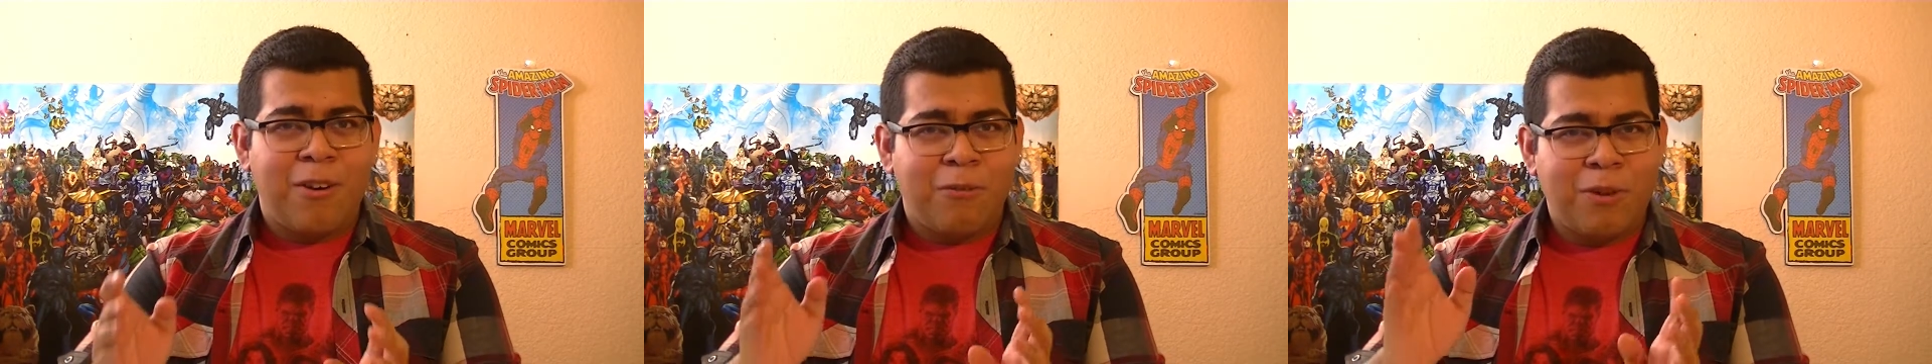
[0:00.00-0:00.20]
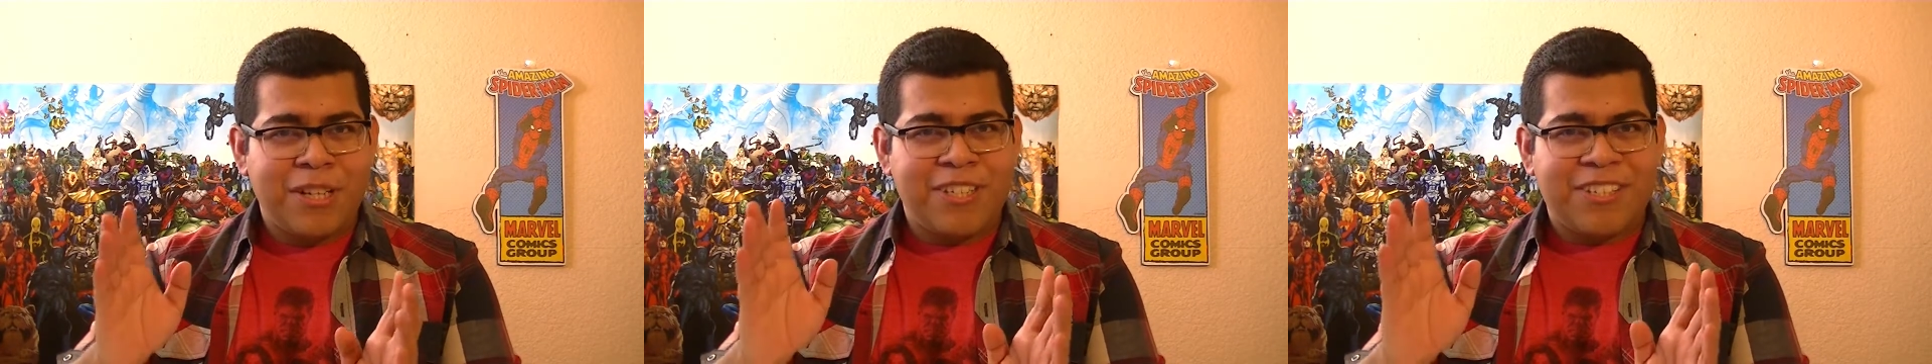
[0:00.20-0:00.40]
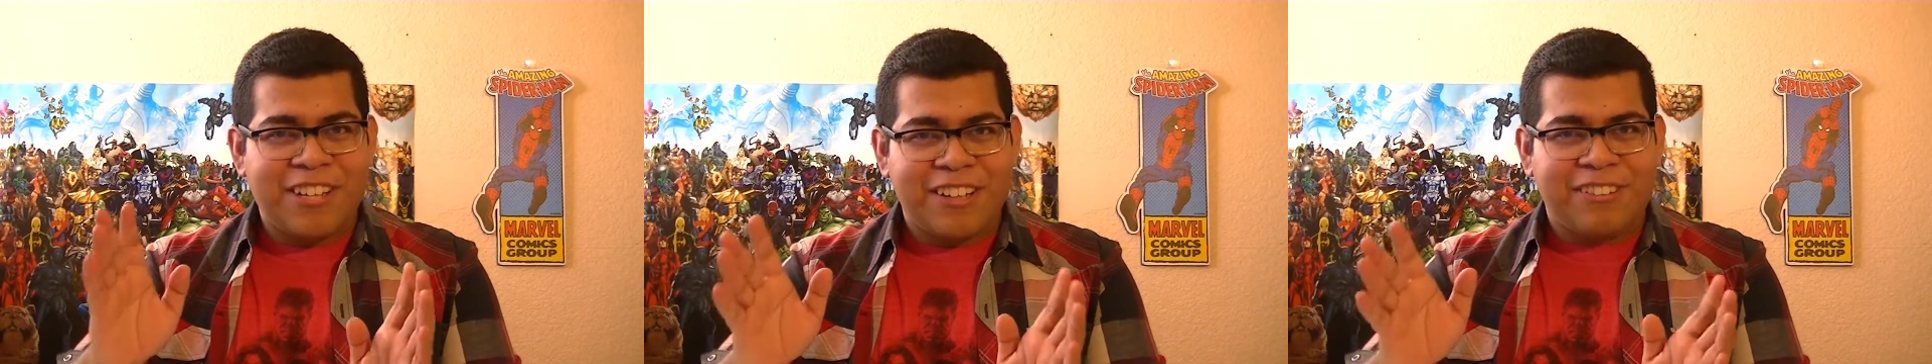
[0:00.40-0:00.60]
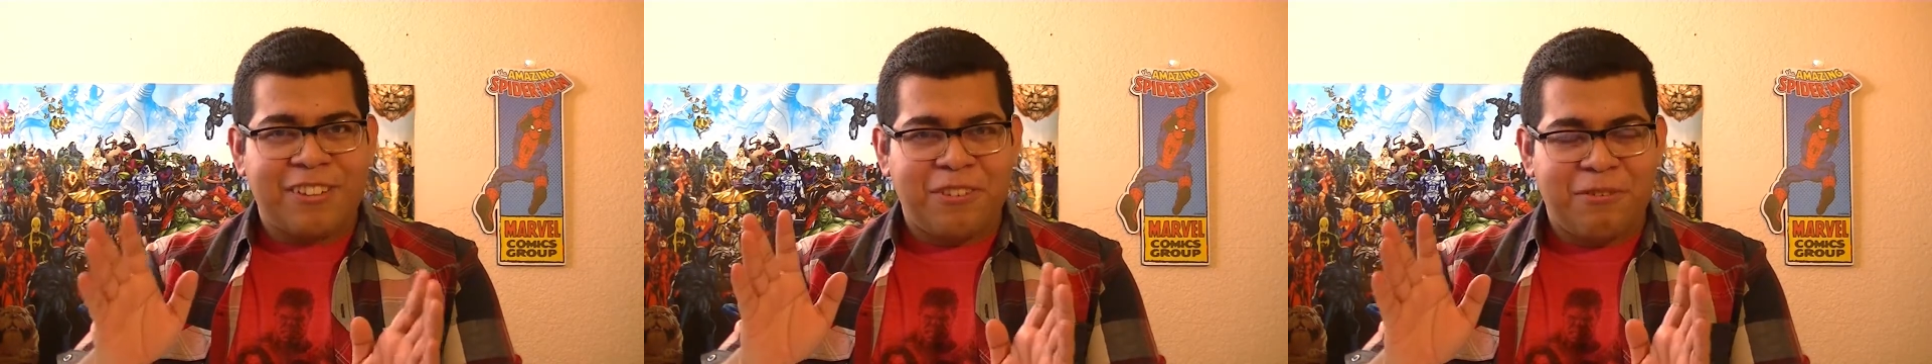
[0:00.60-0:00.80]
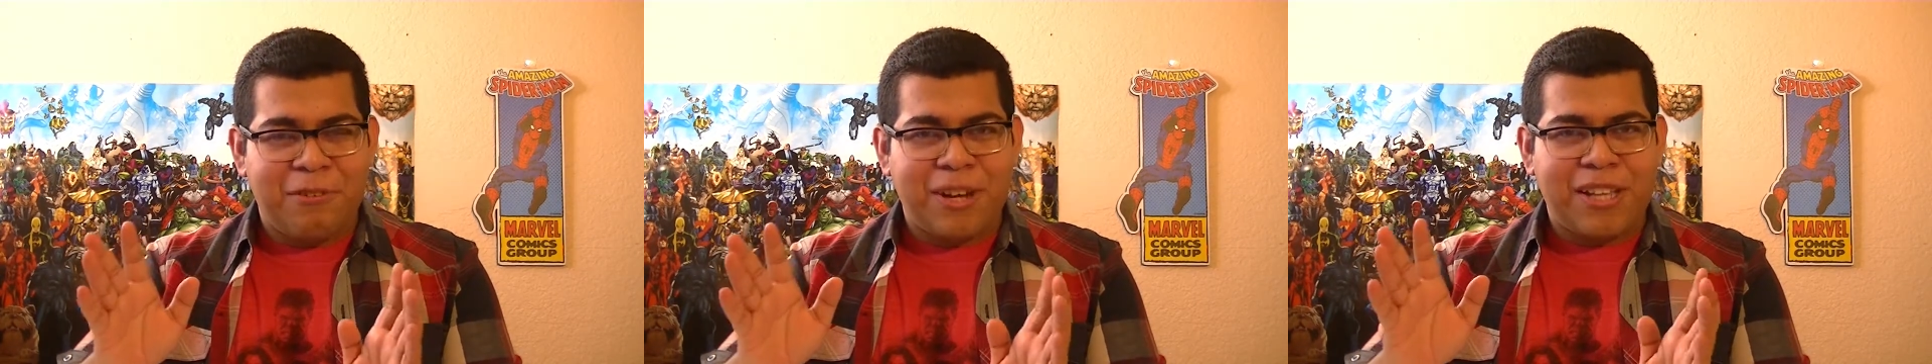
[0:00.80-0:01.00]
which
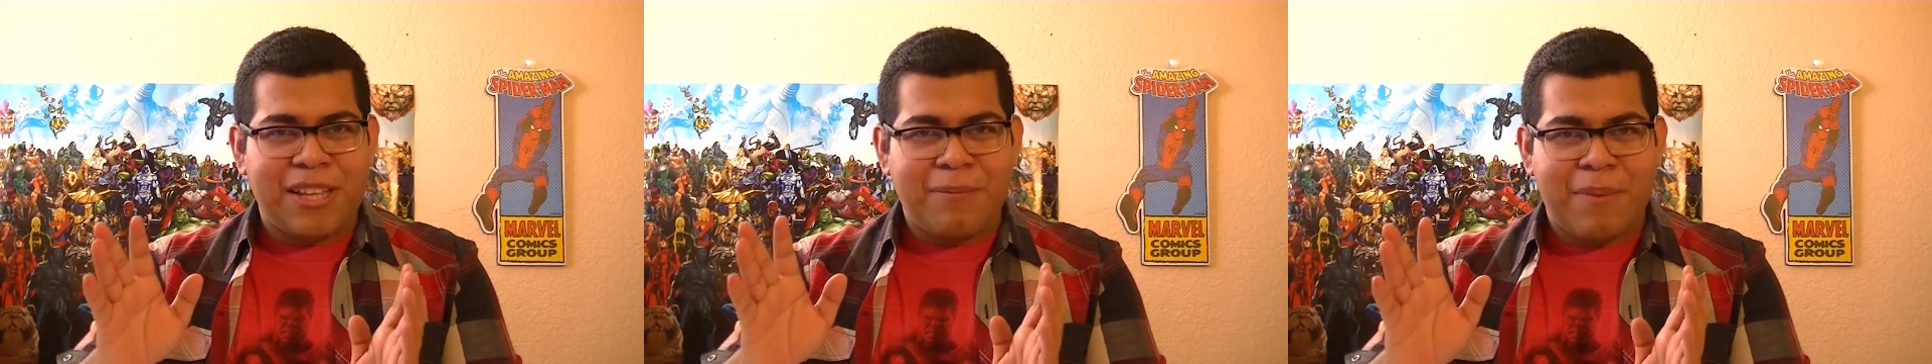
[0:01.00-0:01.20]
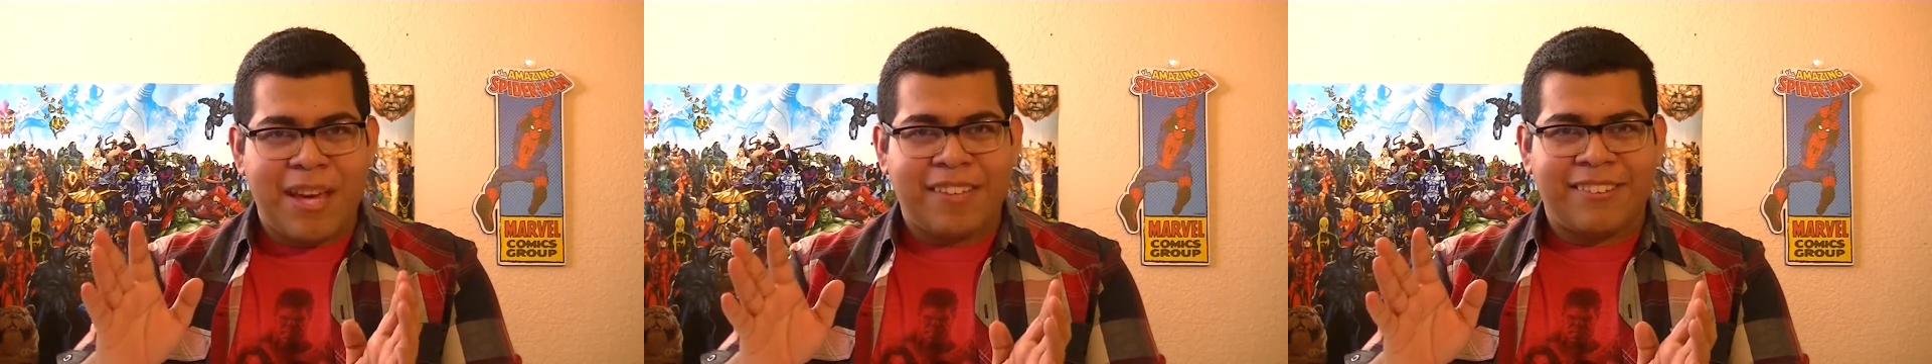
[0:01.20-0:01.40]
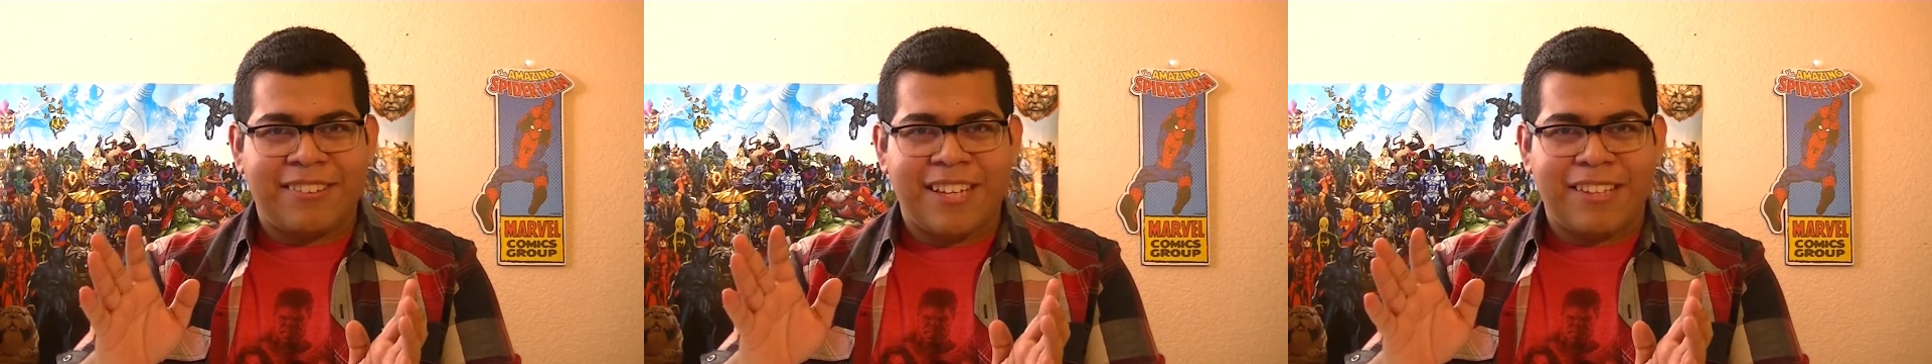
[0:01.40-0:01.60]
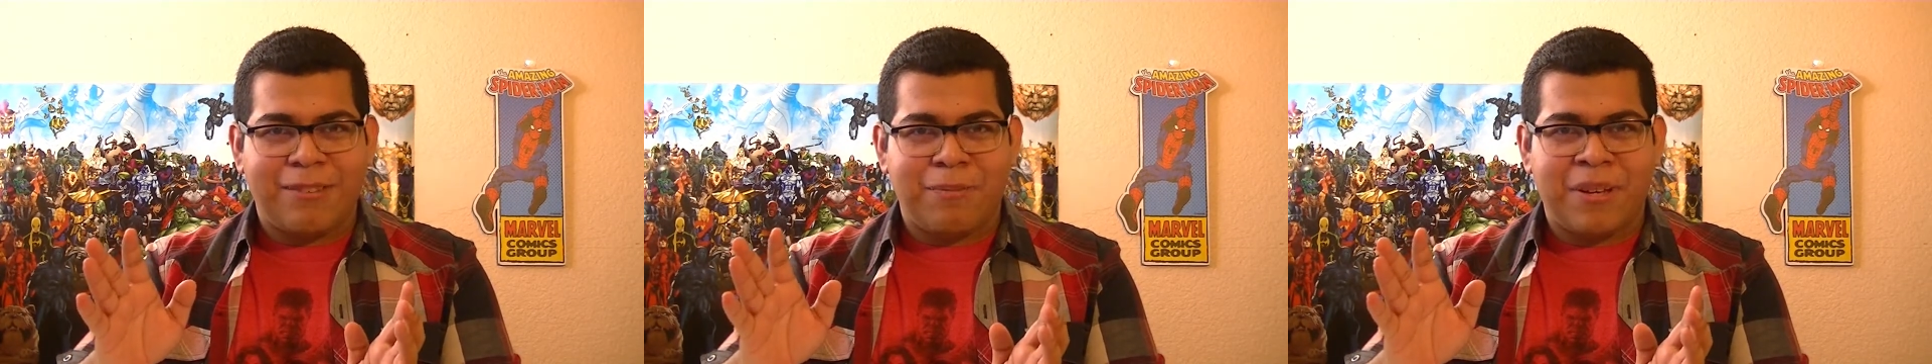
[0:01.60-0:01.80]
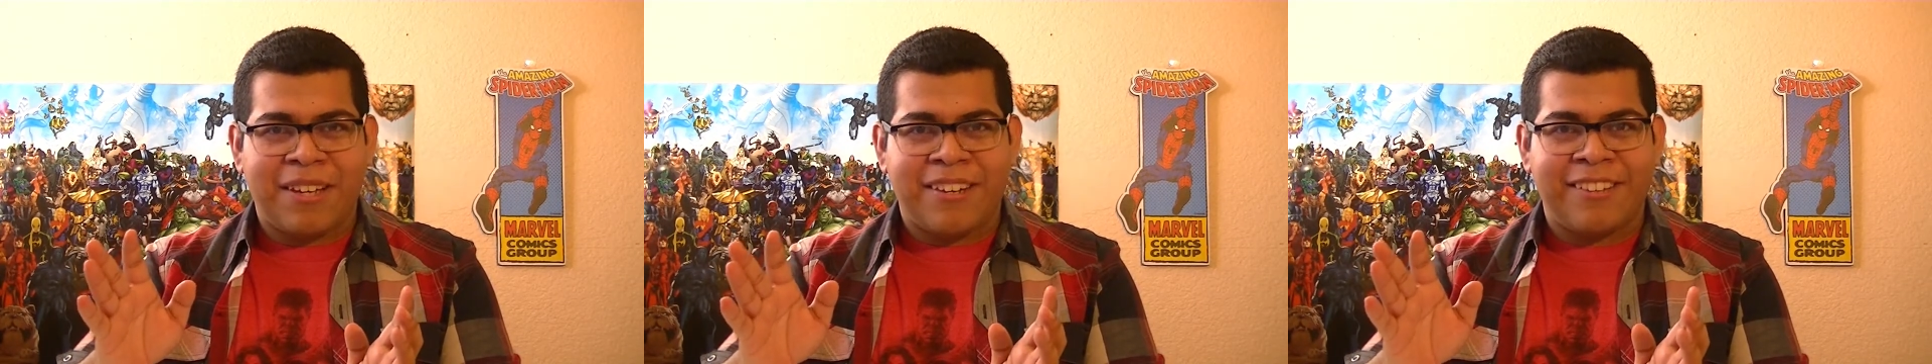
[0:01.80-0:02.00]
doesn't really make sense
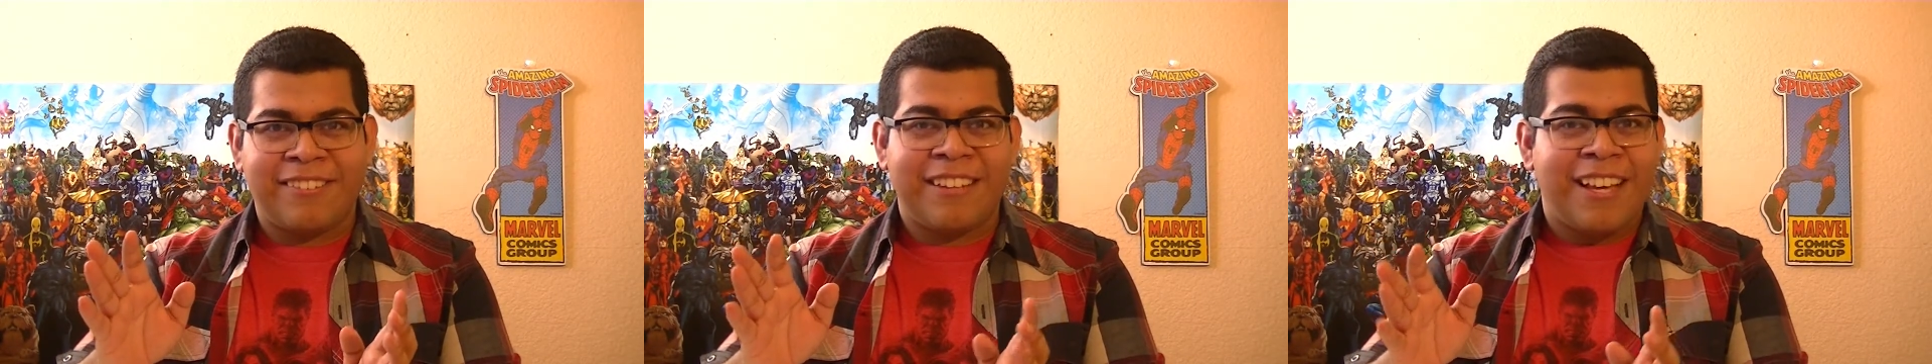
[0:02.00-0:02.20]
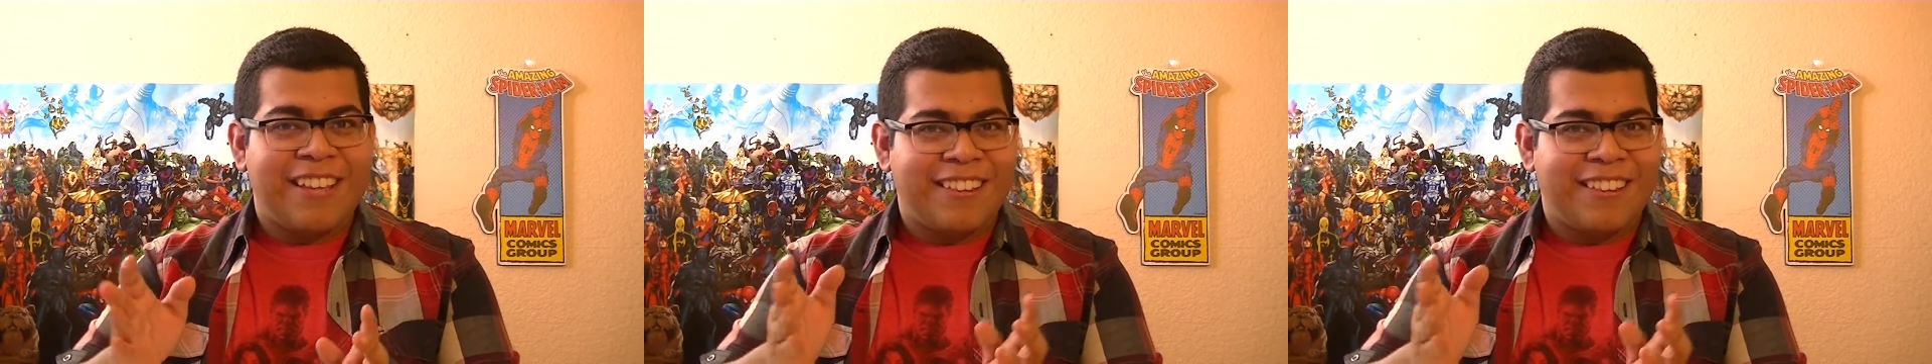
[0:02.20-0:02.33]
because